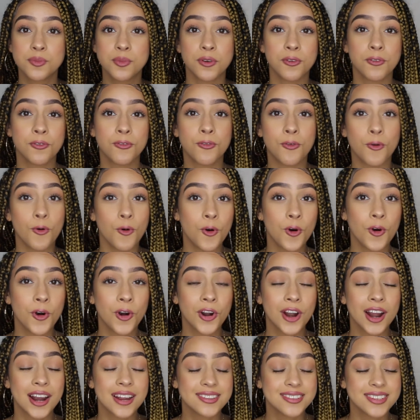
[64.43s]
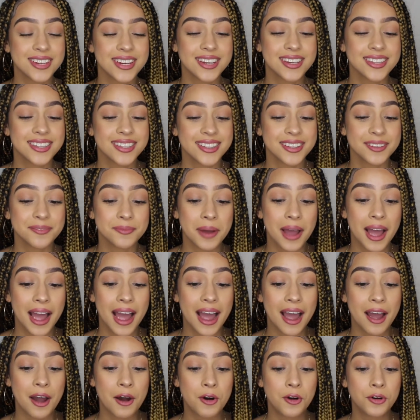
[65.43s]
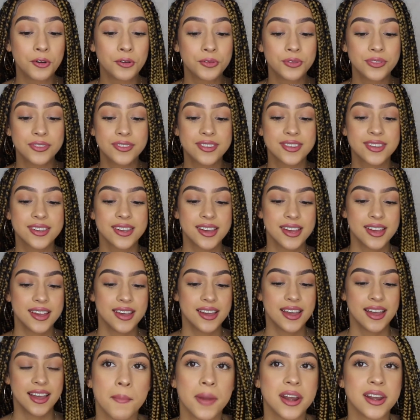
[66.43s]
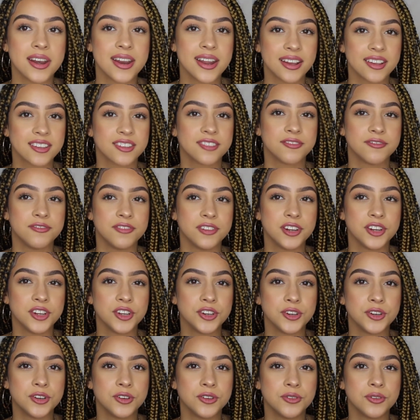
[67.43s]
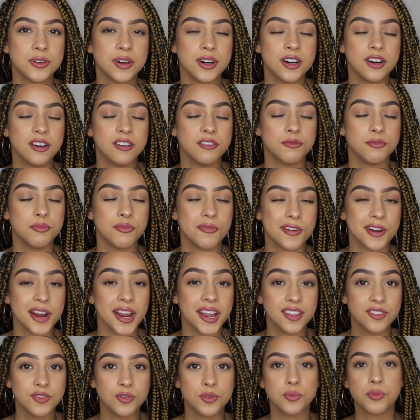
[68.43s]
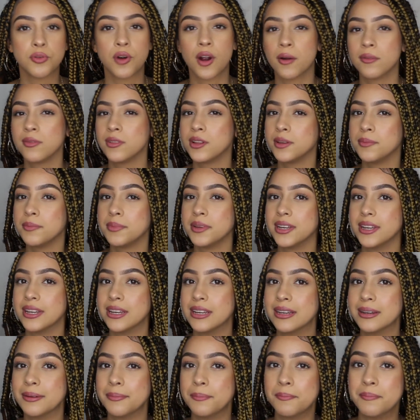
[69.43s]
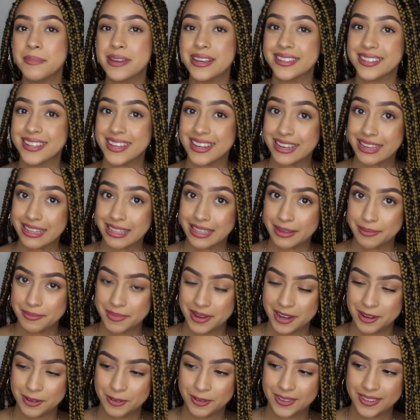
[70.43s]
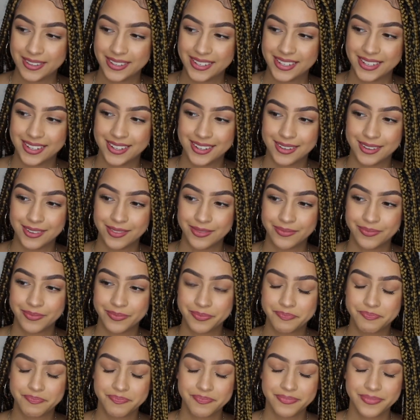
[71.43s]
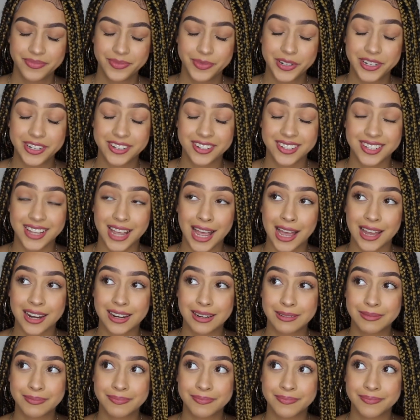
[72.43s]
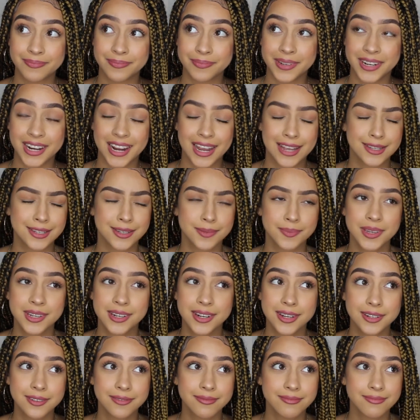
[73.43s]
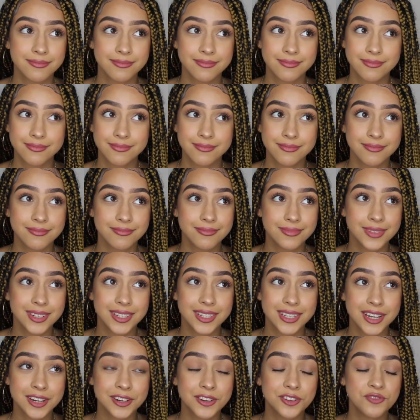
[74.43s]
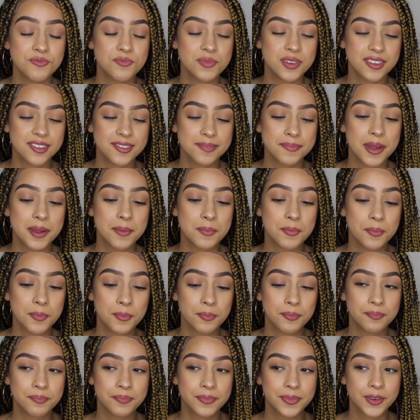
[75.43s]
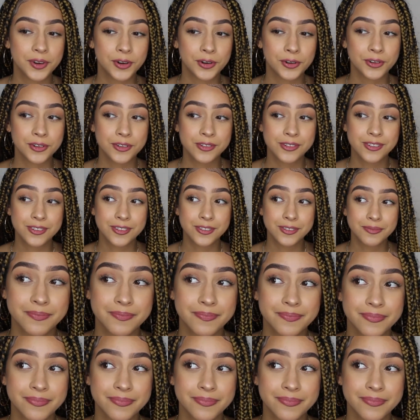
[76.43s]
before I take them out. My next video of braids would probably be me taking them out. Which is sad, but it has to be done because I do miss my curls.